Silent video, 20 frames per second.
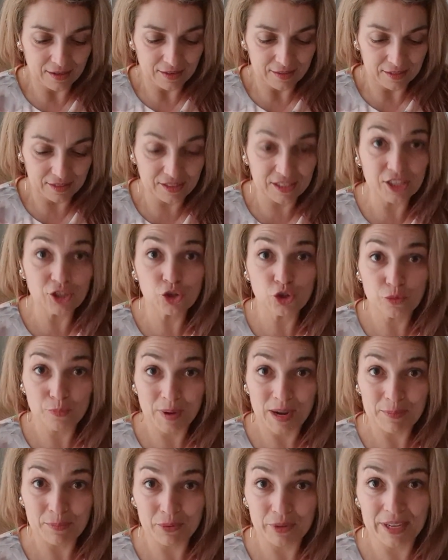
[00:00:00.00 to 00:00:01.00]
the tissue
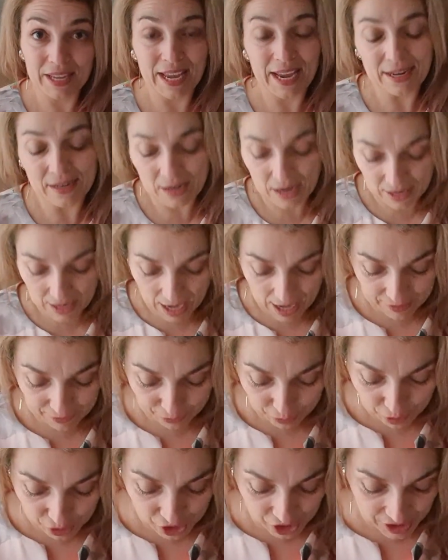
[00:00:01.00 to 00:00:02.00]
paper again.
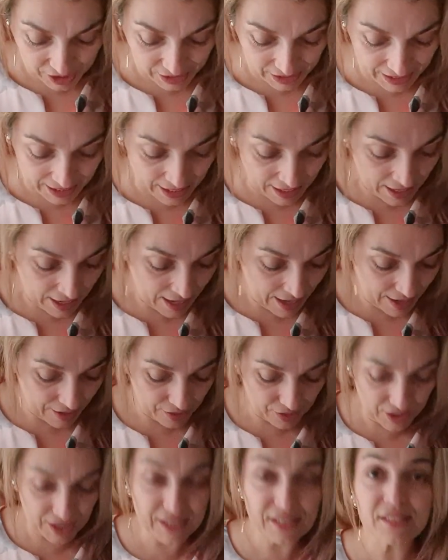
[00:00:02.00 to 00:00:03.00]
Unfortunately,
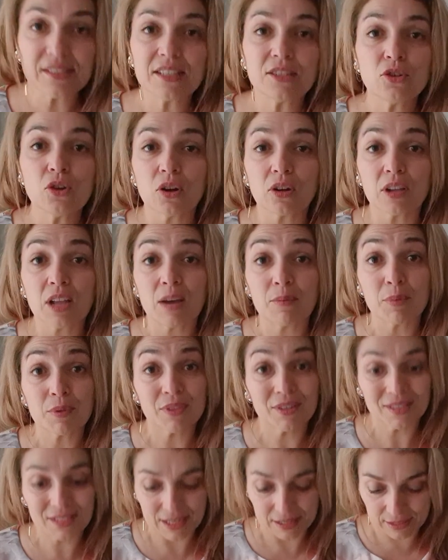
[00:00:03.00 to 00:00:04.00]
these did not come with
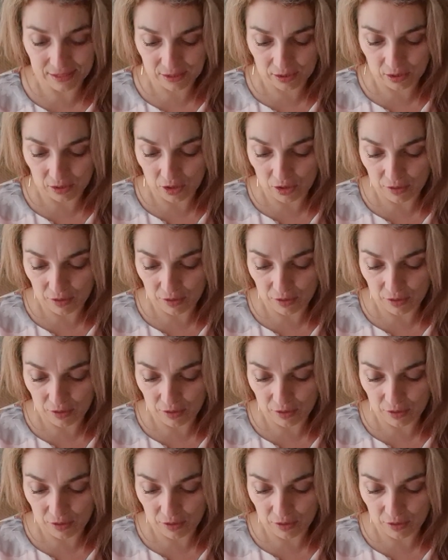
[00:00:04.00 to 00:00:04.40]
a dust